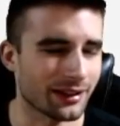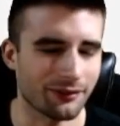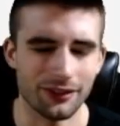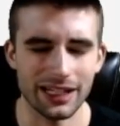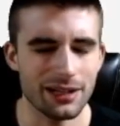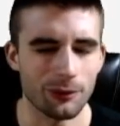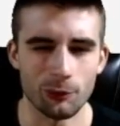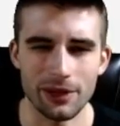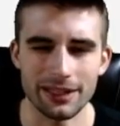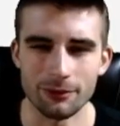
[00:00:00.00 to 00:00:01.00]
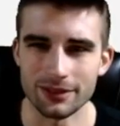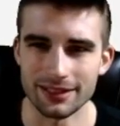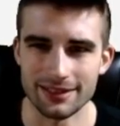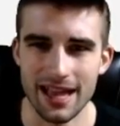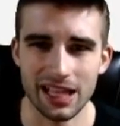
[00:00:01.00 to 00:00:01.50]
I forget what week it was
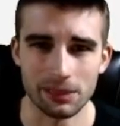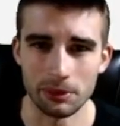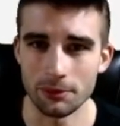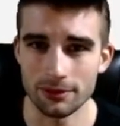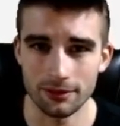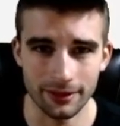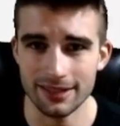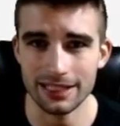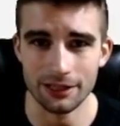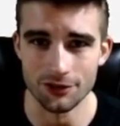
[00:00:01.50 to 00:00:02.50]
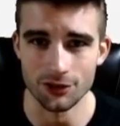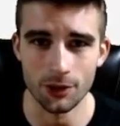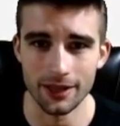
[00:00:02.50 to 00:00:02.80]
exactly, but it was against Arizona,